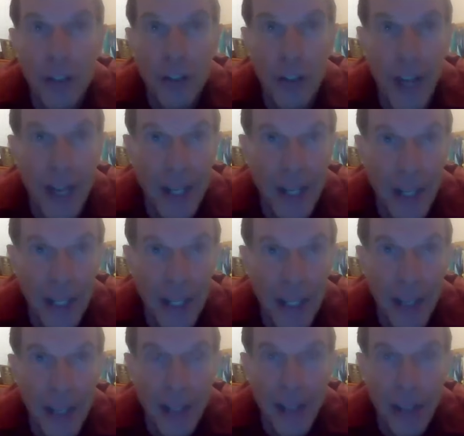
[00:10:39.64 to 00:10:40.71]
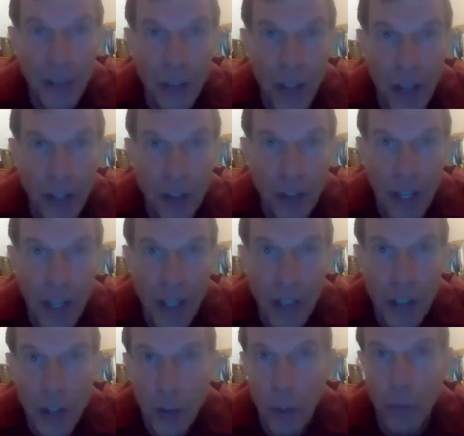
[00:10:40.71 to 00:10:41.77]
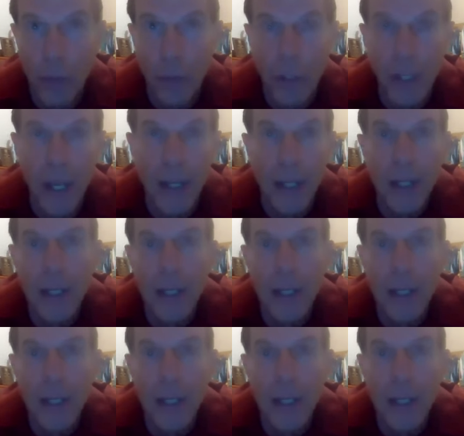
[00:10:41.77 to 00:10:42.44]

is not needed at that second stage since we've already got